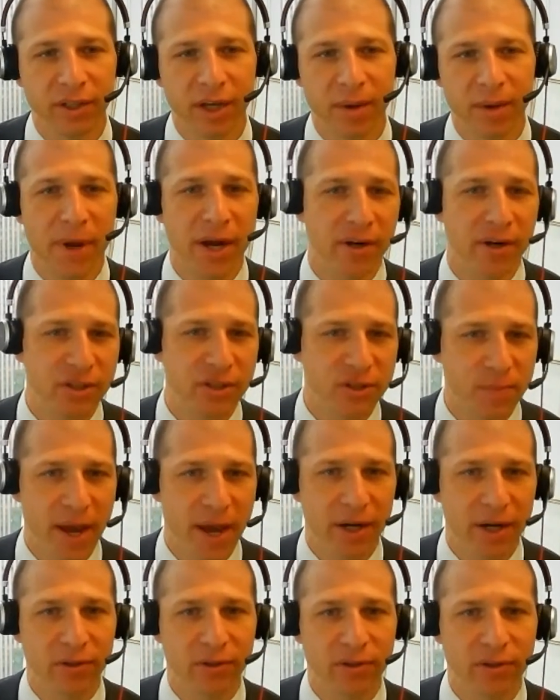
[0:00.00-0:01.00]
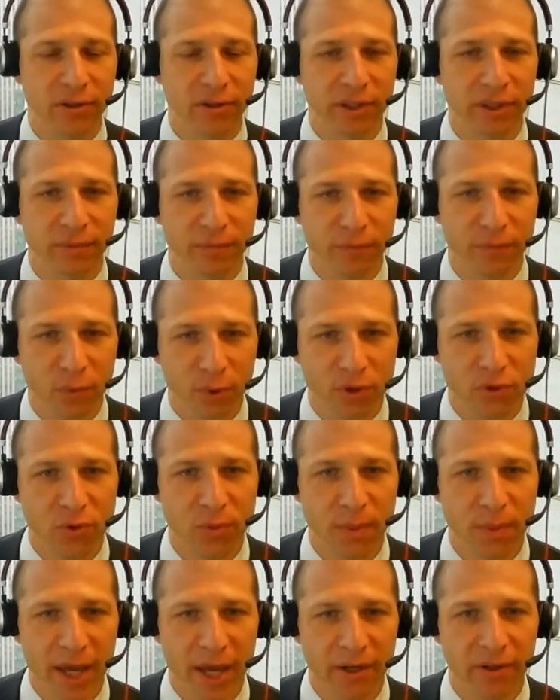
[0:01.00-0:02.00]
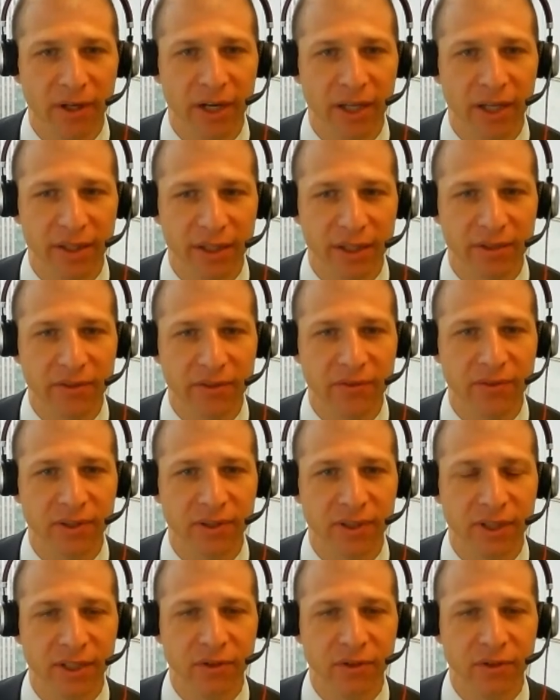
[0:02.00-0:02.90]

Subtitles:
a merits matter, during an enforcement matter, and I think it's